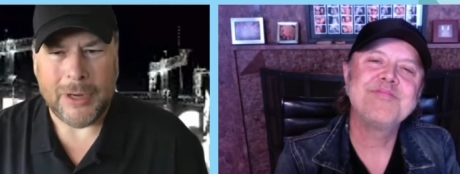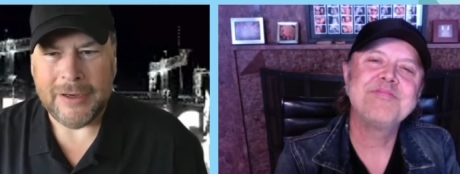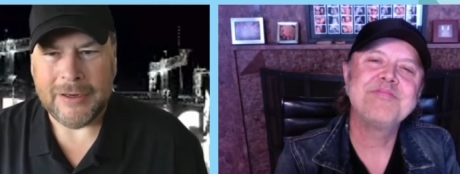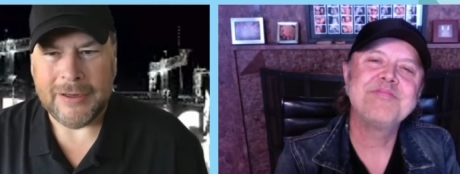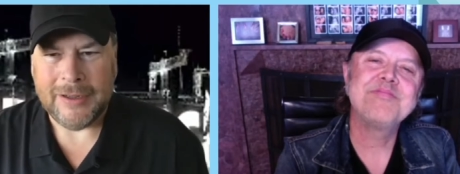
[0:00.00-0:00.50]

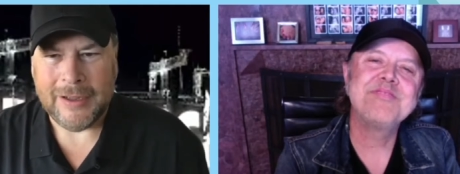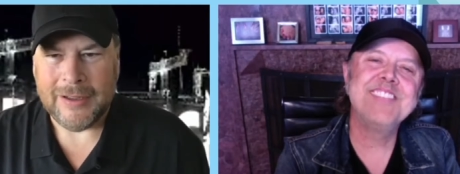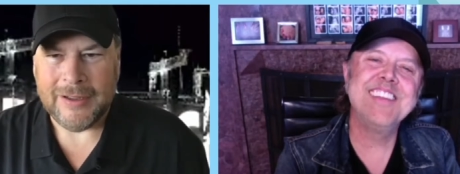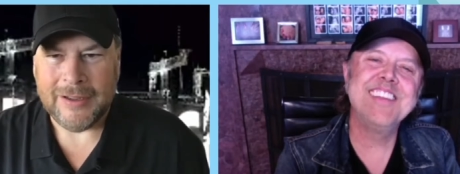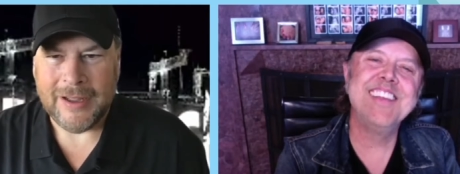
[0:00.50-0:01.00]
Speaker 1: I
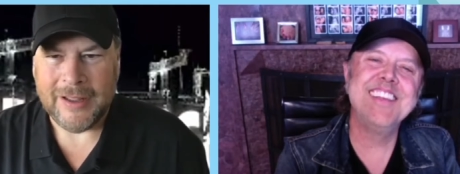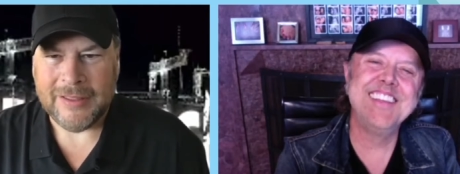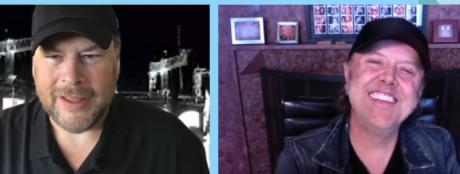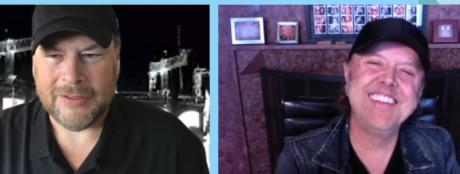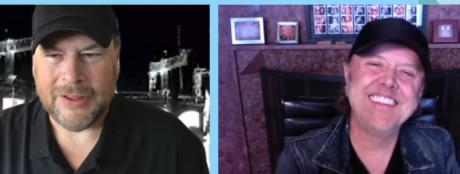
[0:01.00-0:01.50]
I
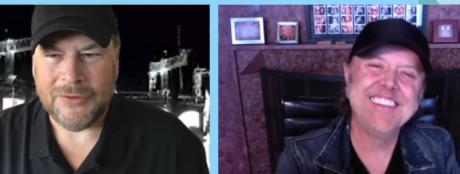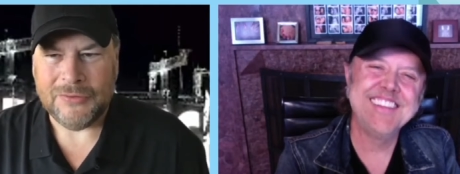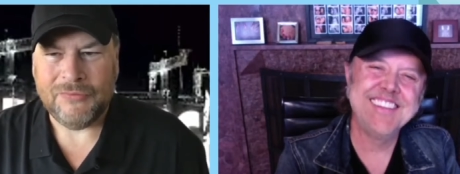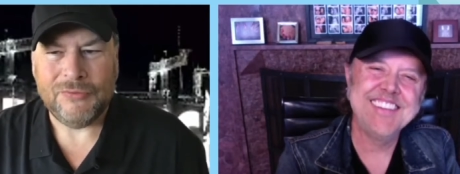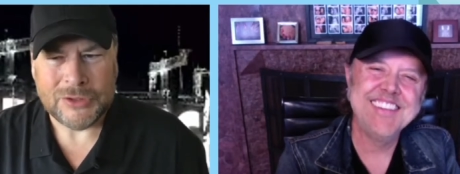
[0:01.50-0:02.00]
think, that
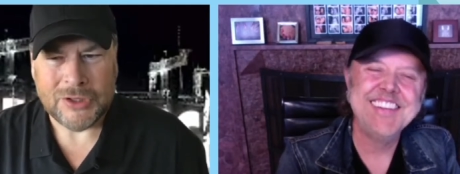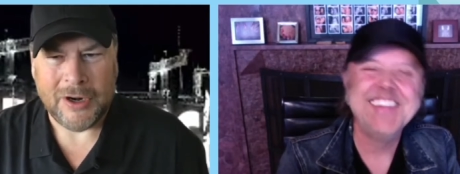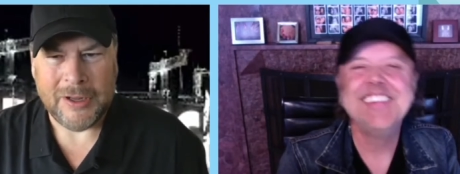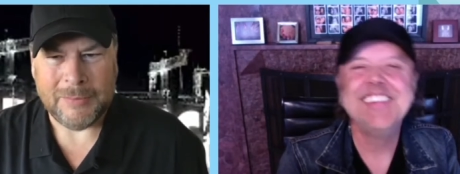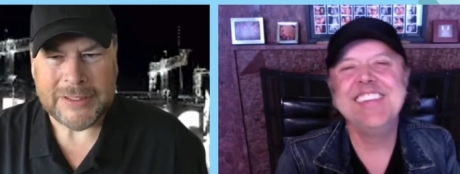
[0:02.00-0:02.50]
you
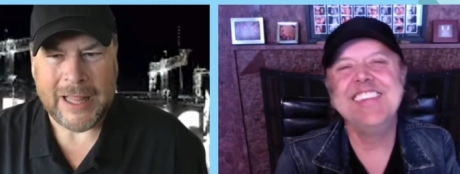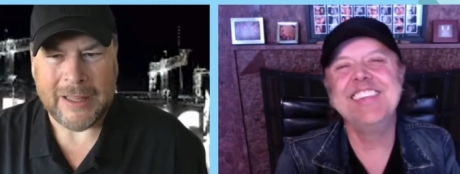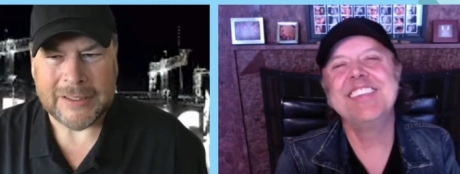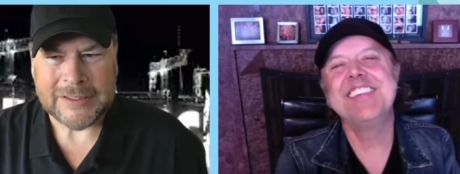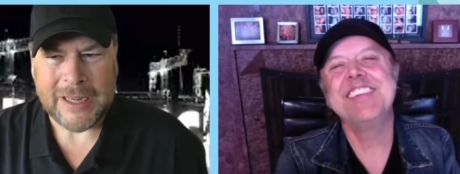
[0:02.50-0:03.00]
started
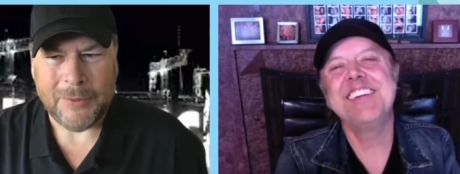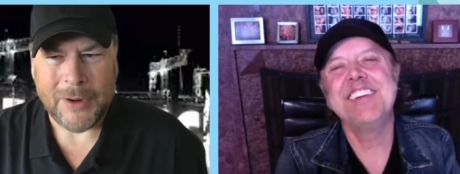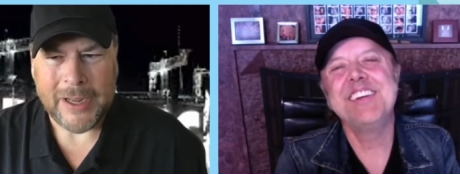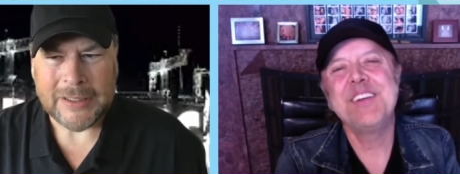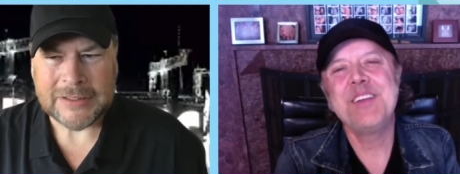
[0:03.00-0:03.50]
Metallica. Is that
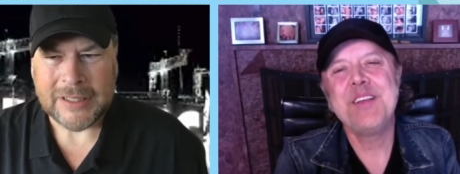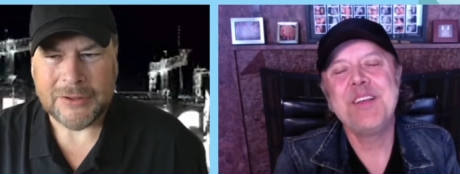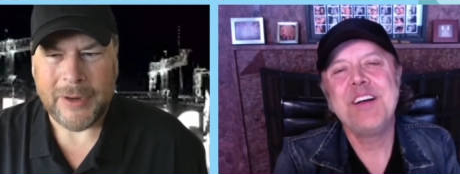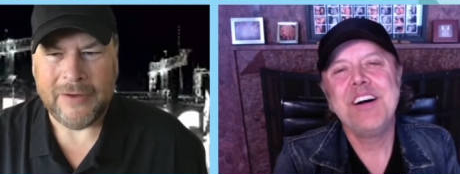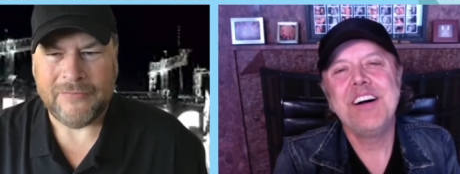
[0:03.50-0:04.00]
right? Is
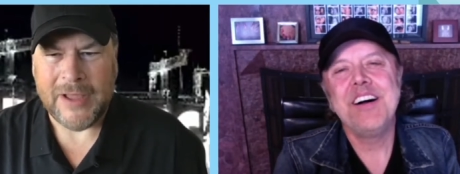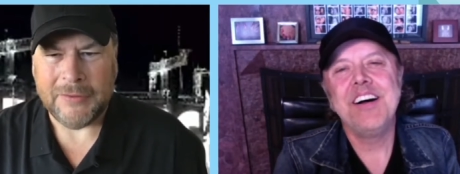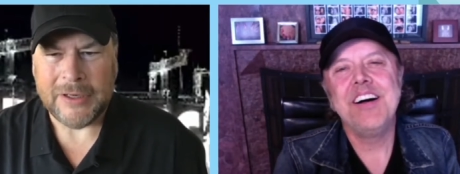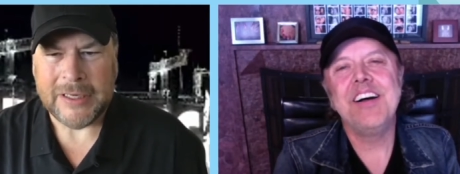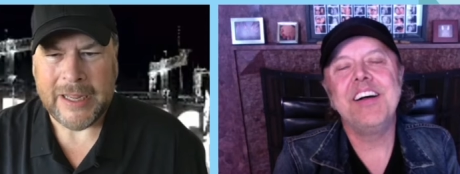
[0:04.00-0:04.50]
that the right
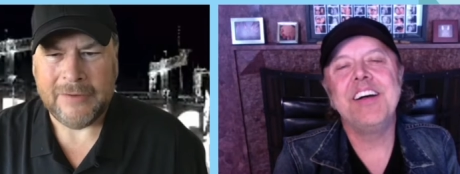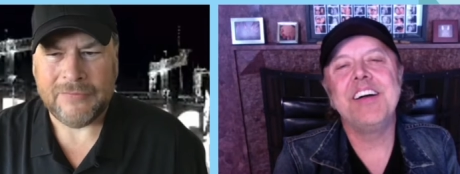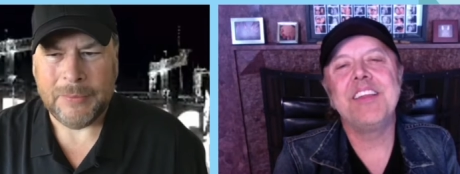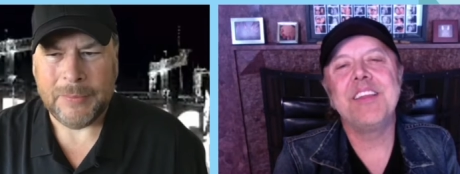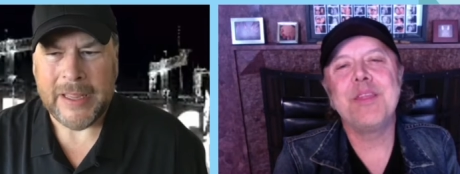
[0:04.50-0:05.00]
founding date
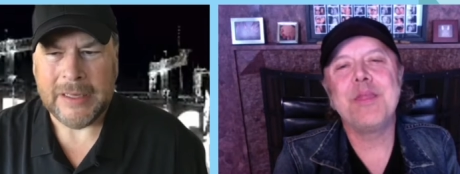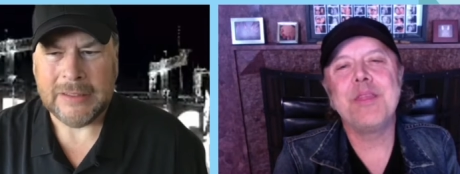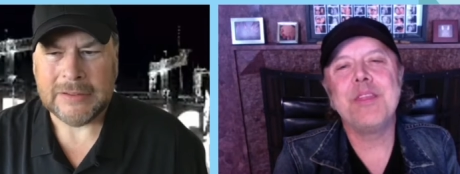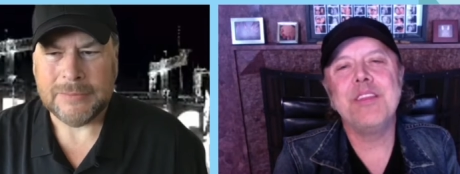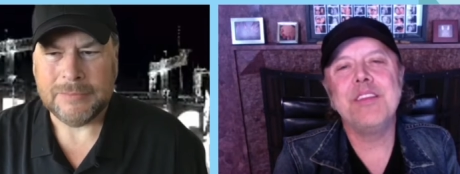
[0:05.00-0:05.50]
for the
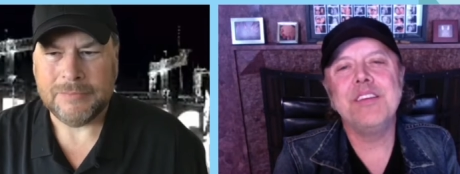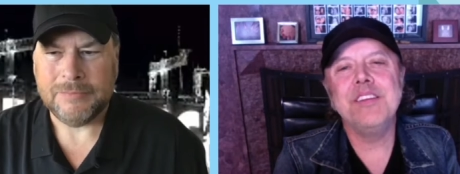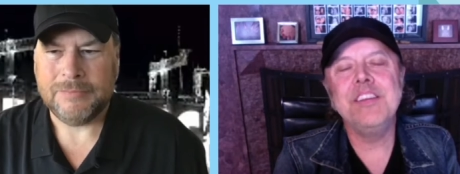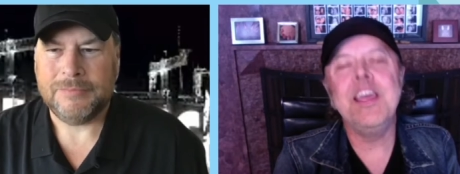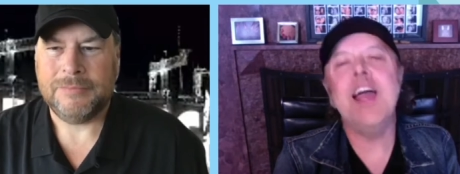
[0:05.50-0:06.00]
band?
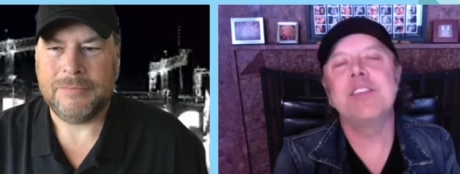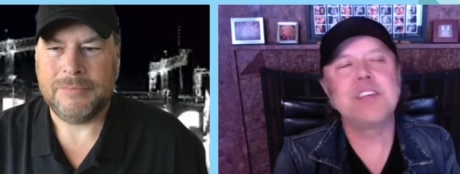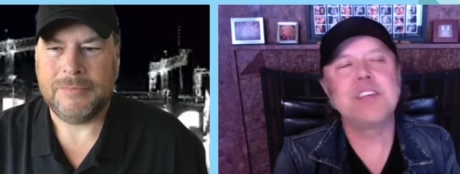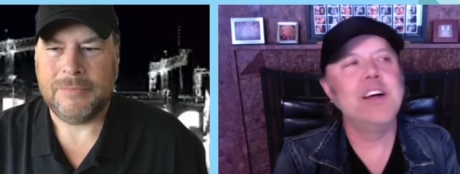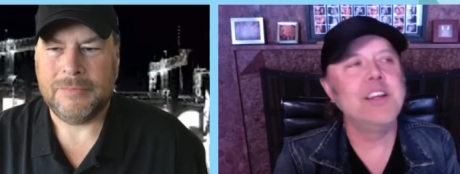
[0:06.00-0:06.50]
Speaker 2: Yeah, it's
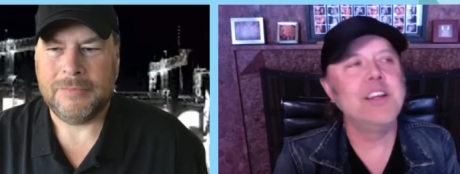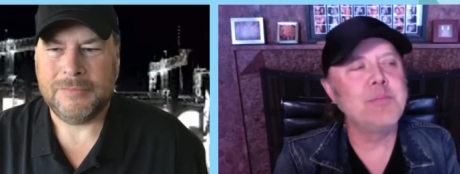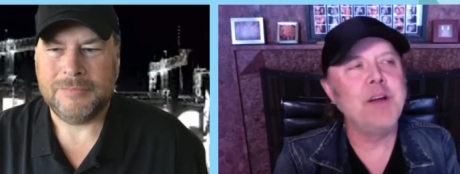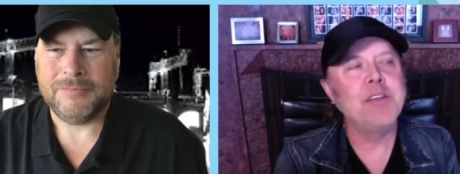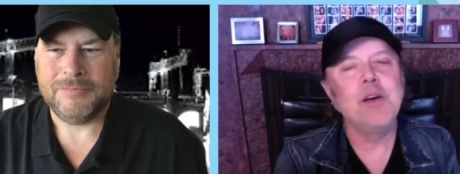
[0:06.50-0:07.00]
uh, it's
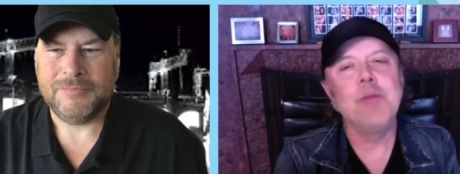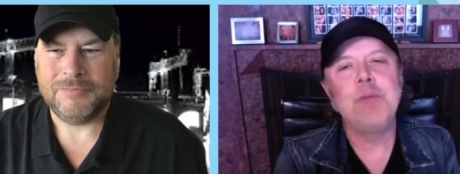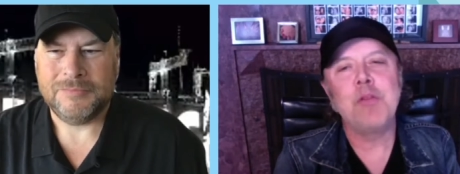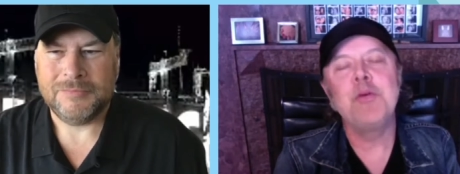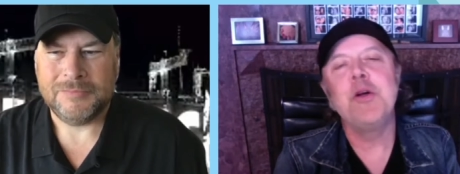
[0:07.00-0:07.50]
about uh,
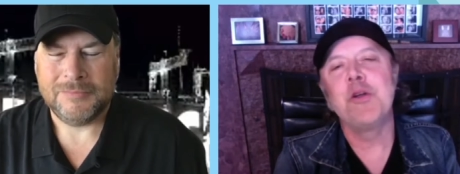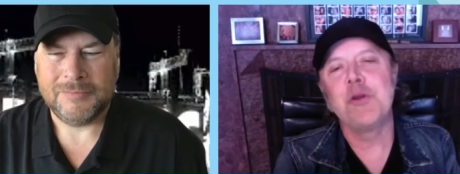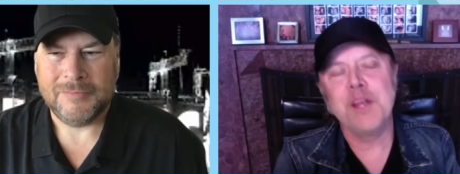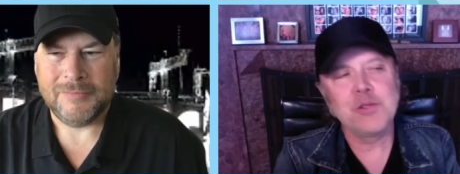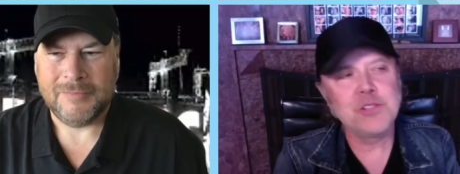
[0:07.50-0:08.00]
about 300
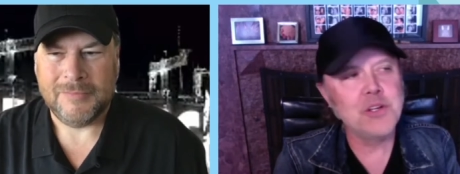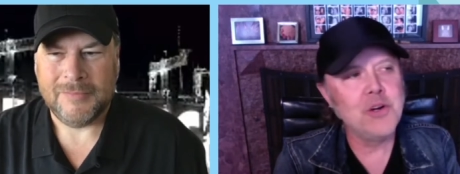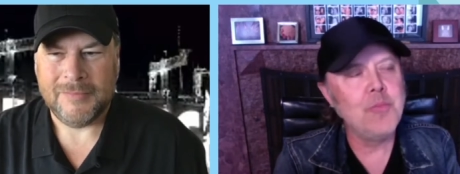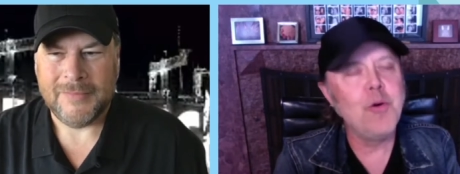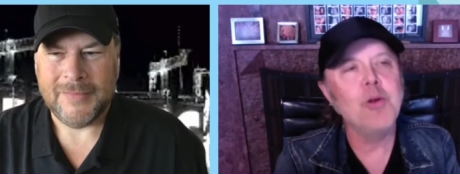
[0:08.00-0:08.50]
years
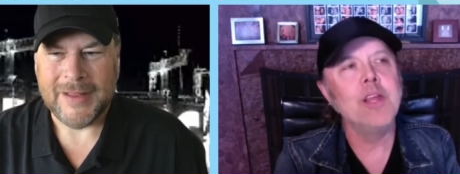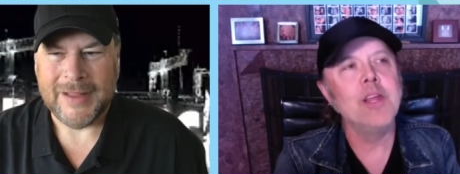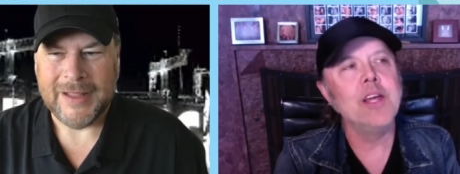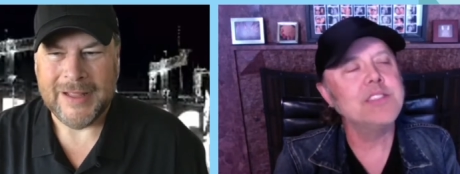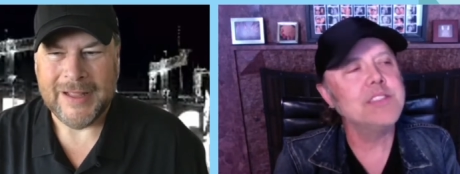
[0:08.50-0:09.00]
ago, more or
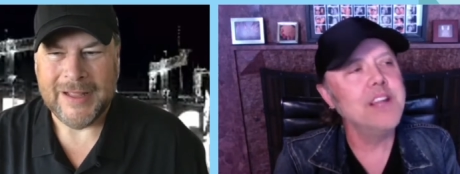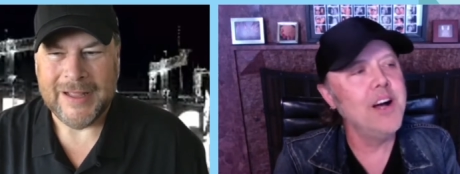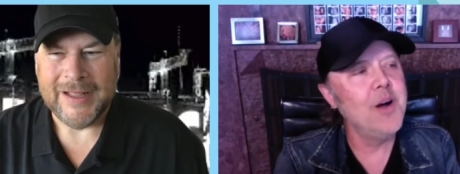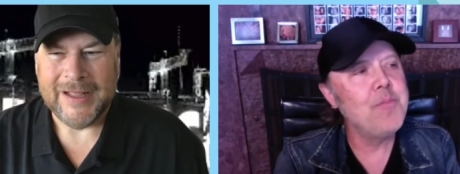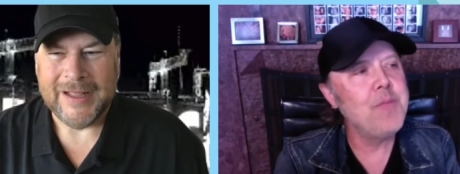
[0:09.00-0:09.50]
less.
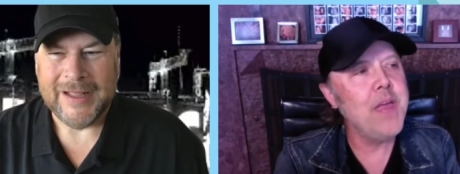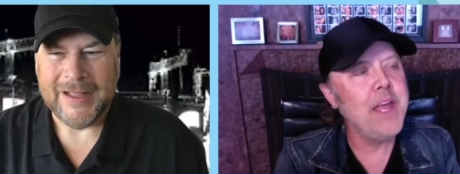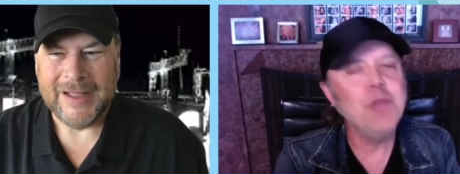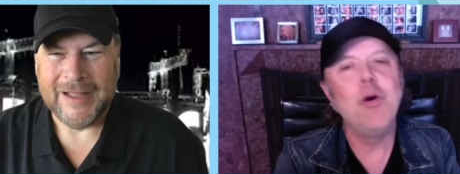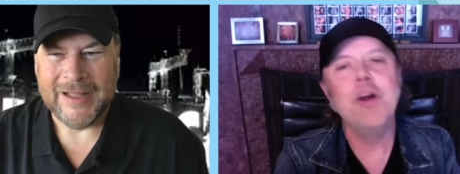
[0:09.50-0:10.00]
Uh,
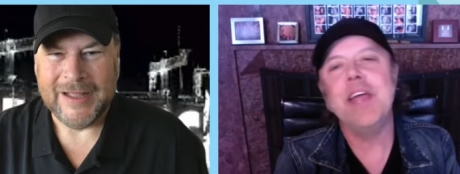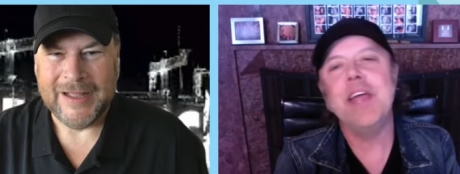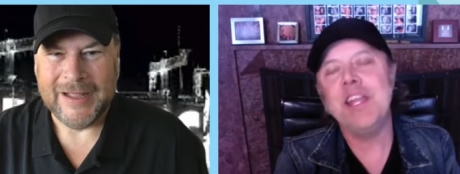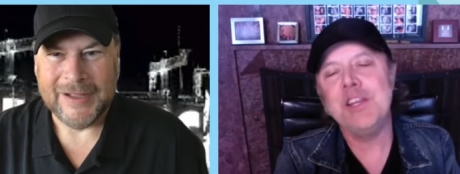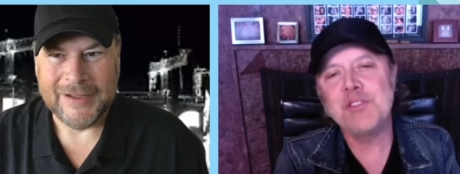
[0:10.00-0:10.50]
81,
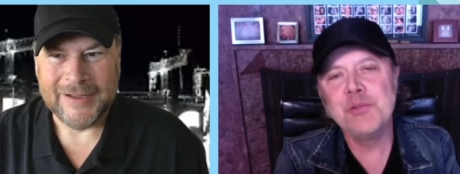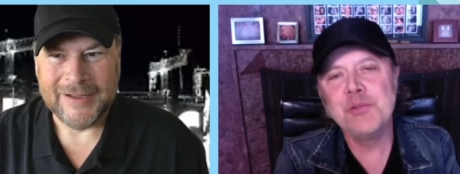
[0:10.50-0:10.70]
82,